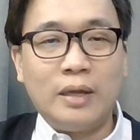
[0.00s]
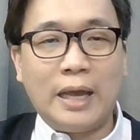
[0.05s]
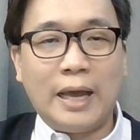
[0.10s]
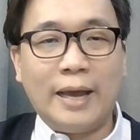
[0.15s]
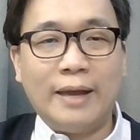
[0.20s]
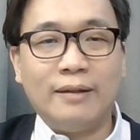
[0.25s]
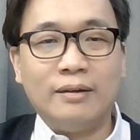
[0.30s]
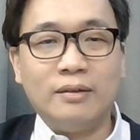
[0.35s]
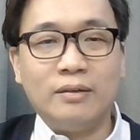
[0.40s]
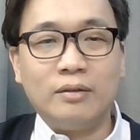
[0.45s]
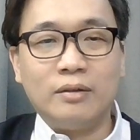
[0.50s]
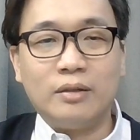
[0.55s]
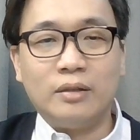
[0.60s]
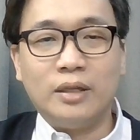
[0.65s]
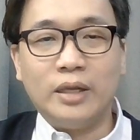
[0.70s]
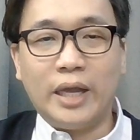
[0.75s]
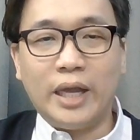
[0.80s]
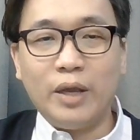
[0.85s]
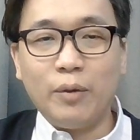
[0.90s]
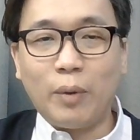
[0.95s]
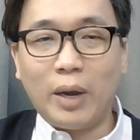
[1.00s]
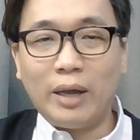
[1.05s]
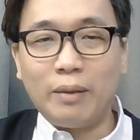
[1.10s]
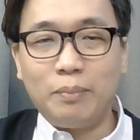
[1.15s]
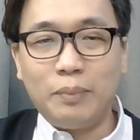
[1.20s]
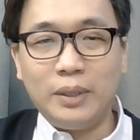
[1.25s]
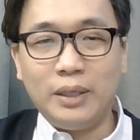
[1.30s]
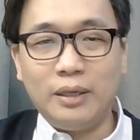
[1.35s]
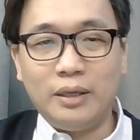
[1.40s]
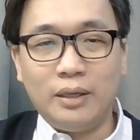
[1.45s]
and the
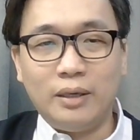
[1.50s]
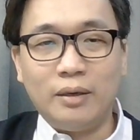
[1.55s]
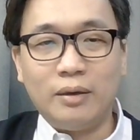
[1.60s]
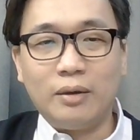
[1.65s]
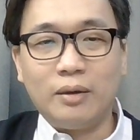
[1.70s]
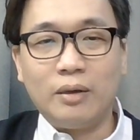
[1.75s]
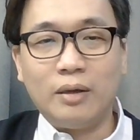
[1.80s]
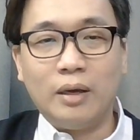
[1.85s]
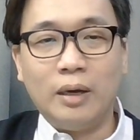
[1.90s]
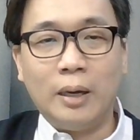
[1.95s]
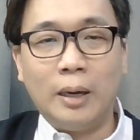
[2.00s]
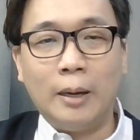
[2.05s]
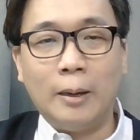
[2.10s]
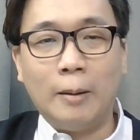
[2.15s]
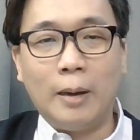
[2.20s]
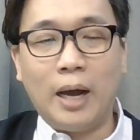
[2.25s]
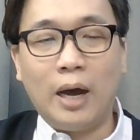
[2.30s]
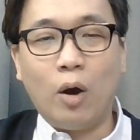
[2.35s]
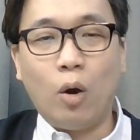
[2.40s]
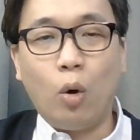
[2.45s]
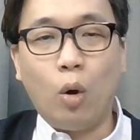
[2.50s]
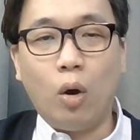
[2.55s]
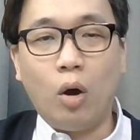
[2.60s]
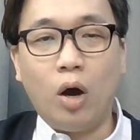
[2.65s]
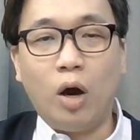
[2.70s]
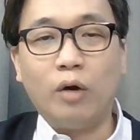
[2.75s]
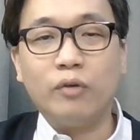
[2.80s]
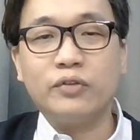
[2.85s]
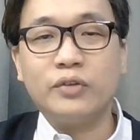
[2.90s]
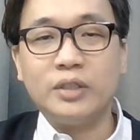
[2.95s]
AYP are
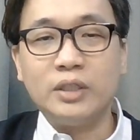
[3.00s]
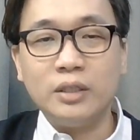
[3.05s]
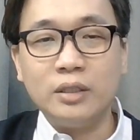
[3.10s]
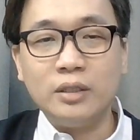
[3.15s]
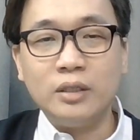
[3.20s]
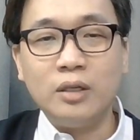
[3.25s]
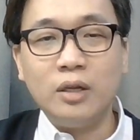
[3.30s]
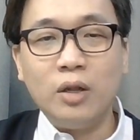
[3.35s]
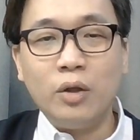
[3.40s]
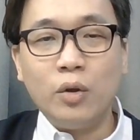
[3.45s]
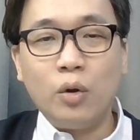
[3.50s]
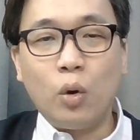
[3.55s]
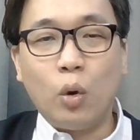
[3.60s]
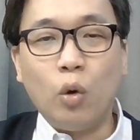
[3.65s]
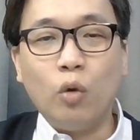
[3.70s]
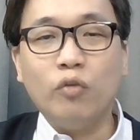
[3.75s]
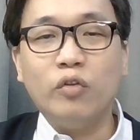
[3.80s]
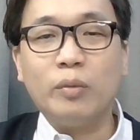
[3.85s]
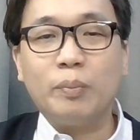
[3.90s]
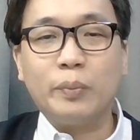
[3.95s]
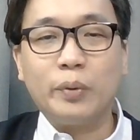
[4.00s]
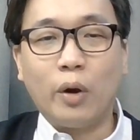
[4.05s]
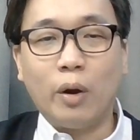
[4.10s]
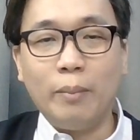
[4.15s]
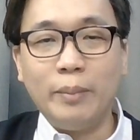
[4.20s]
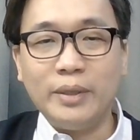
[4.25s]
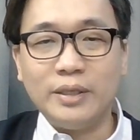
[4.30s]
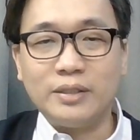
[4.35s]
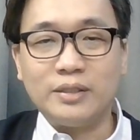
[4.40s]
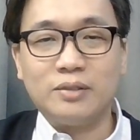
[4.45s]
often
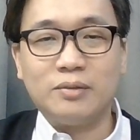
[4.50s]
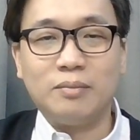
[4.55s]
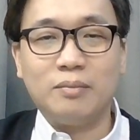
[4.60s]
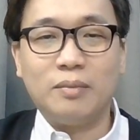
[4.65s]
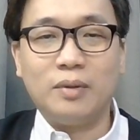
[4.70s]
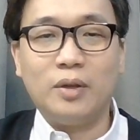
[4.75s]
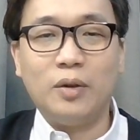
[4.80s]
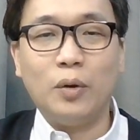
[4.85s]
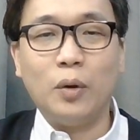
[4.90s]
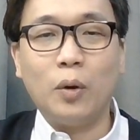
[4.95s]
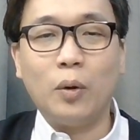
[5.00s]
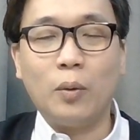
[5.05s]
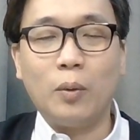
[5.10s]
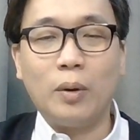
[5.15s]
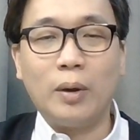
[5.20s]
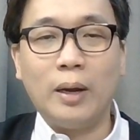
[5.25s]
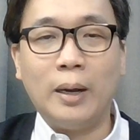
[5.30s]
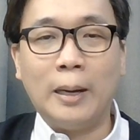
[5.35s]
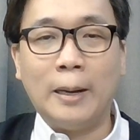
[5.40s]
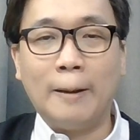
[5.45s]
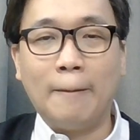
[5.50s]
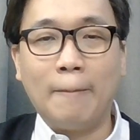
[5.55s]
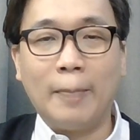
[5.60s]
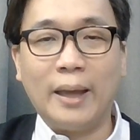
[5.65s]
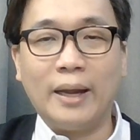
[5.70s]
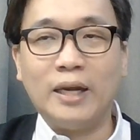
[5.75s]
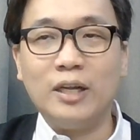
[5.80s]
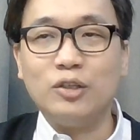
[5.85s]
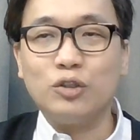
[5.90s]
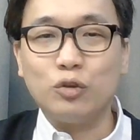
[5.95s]
overpromised,
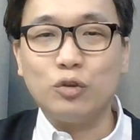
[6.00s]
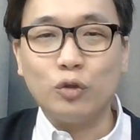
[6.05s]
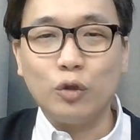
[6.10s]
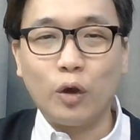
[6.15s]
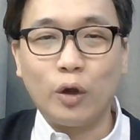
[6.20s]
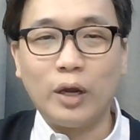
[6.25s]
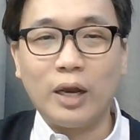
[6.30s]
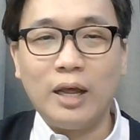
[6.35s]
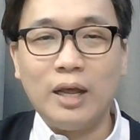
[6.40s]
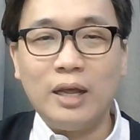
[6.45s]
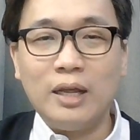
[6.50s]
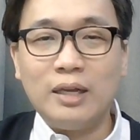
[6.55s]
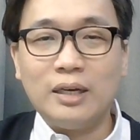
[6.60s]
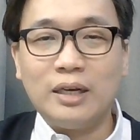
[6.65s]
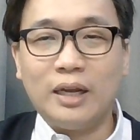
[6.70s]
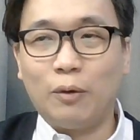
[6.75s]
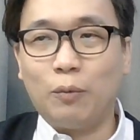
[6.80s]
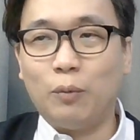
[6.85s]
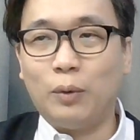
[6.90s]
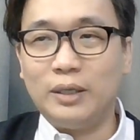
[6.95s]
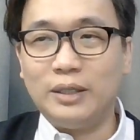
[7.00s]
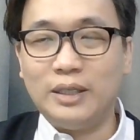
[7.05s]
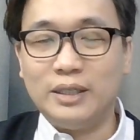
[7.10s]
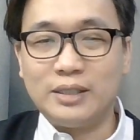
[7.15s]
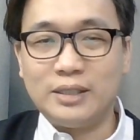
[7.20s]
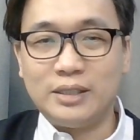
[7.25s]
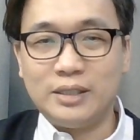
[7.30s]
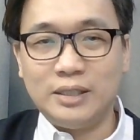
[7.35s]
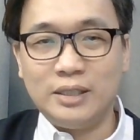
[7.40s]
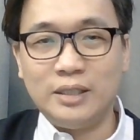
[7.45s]
and it's not like what they
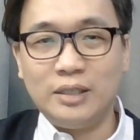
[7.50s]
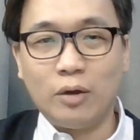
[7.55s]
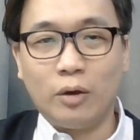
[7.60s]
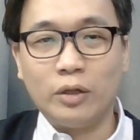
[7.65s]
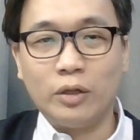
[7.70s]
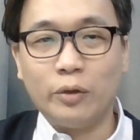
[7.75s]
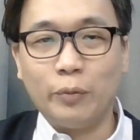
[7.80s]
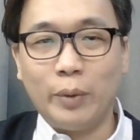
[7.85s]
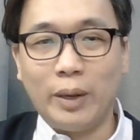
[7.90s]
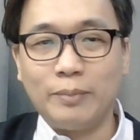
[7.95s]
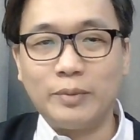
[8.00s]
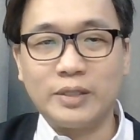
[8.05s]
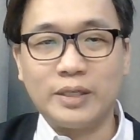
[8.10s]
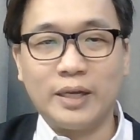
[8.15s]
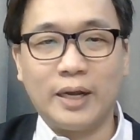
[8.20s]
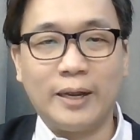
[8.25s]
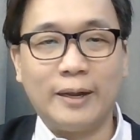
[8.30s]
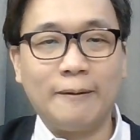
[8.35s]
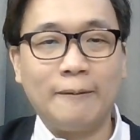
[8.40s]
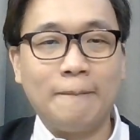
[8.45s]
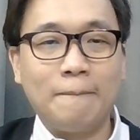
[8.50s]
see on the website.